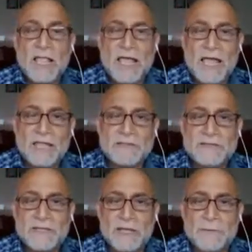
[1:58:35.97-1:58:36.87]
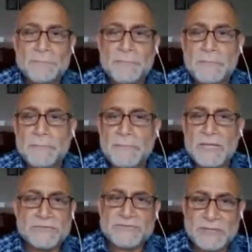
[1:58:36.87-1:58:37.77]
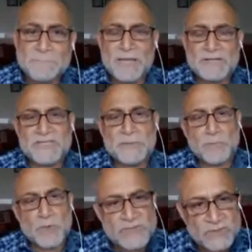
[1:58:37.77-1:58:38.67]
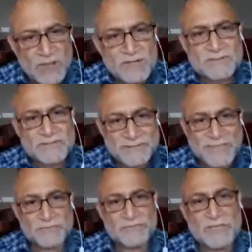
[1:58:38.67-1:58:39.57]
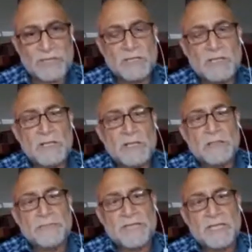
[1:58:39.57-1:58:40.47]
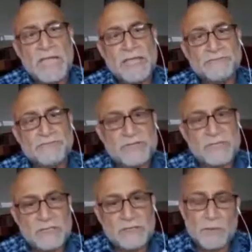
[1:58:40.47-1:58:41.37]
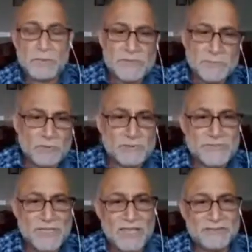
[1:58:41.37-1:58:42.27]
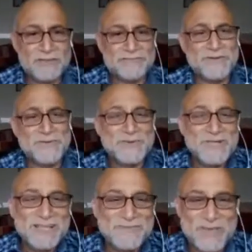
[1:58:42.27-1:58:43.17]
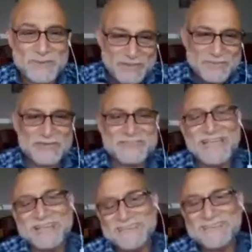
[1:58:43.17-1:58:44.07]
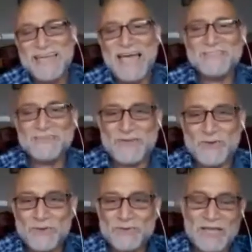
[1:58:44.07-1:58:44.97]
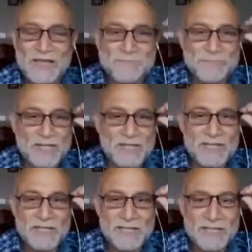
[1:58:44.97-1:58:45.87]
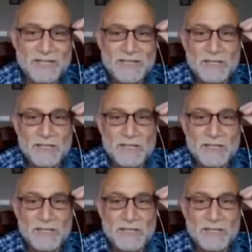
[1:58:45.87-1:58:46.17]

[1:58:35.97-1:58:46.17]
And step by step, we started getting the I was about to say anti-flu, because I just got it, the anti-corona